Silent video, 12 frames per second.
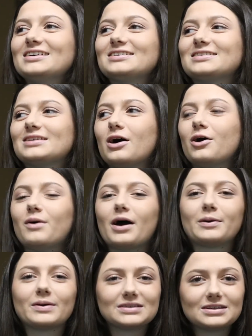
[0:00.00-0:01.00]
So
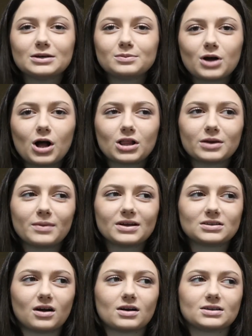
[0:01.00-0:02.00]
I ended up calling
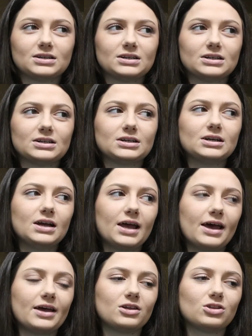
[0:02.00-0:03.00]
my doctor,
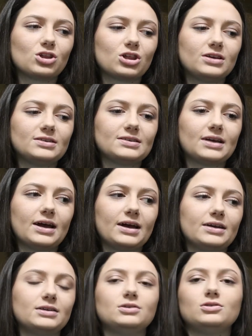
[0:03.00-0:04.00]
and she
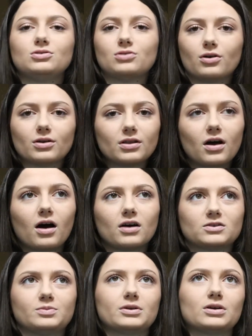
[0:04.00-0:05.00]
said, go to the
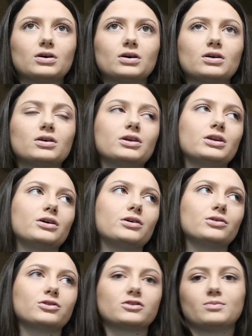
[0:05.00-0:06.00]
hospital, you
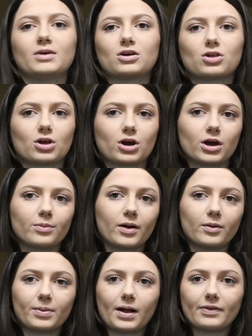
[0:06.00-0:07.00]
know, just make sure,
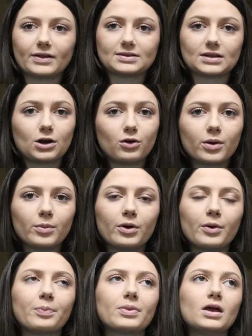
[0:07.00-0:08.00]
blah, blah, that's not
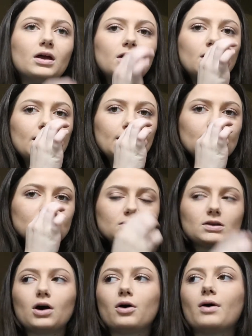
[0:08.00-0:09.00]
normal.
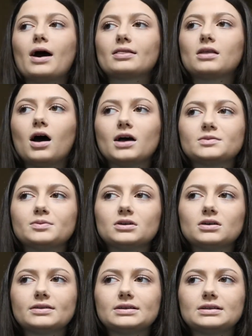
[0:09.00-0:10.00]
So at the
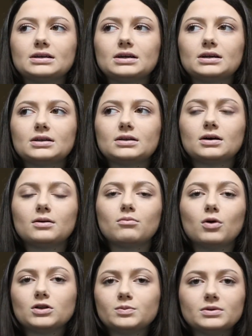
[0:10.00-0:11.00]
hospital, they did
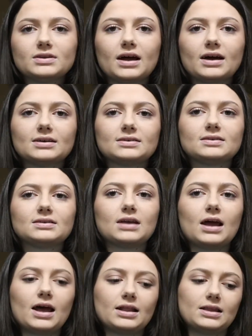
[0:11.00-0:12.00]
multiple tests,
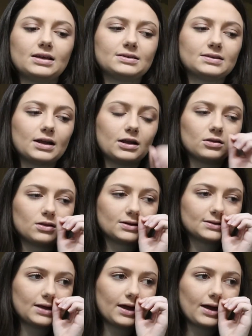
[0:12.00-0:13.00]
and they said it
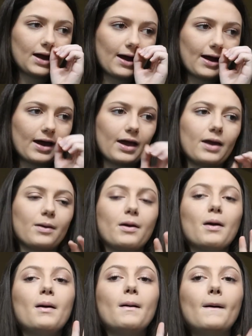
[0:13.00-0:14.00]
looks like I